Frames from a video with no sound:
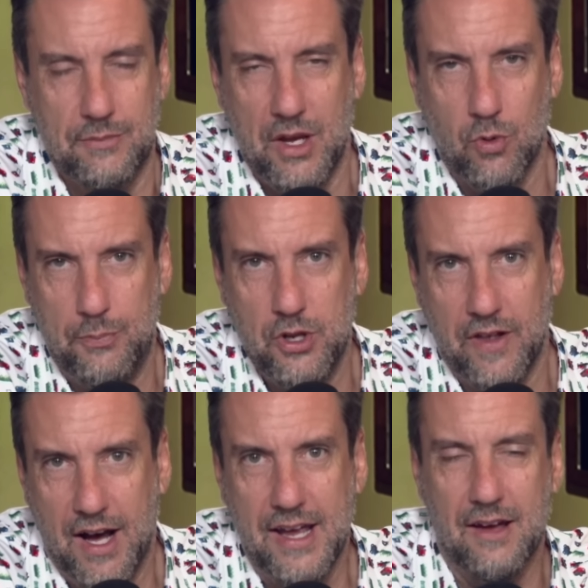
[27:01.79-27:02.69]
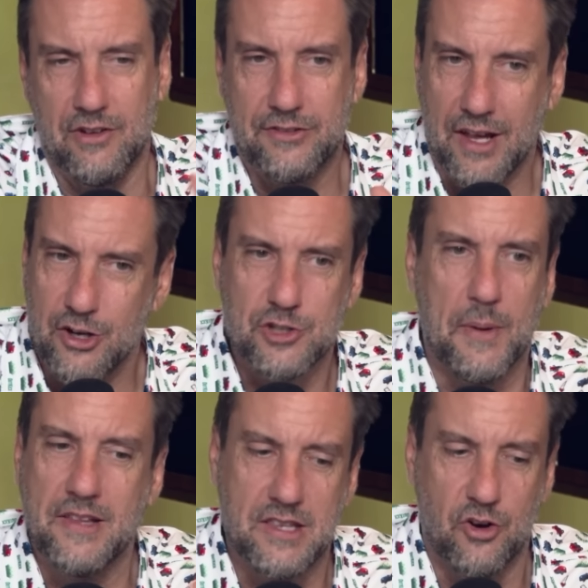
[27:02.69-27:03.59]
they rip you to the high heavens. Now, here's
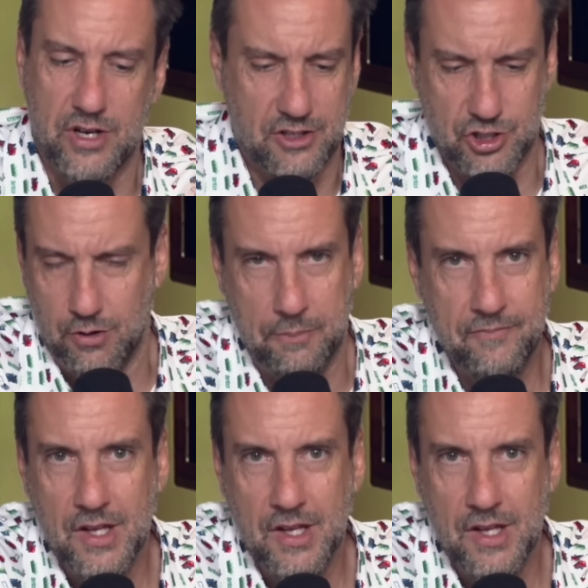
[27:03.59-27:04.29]
my theory in general.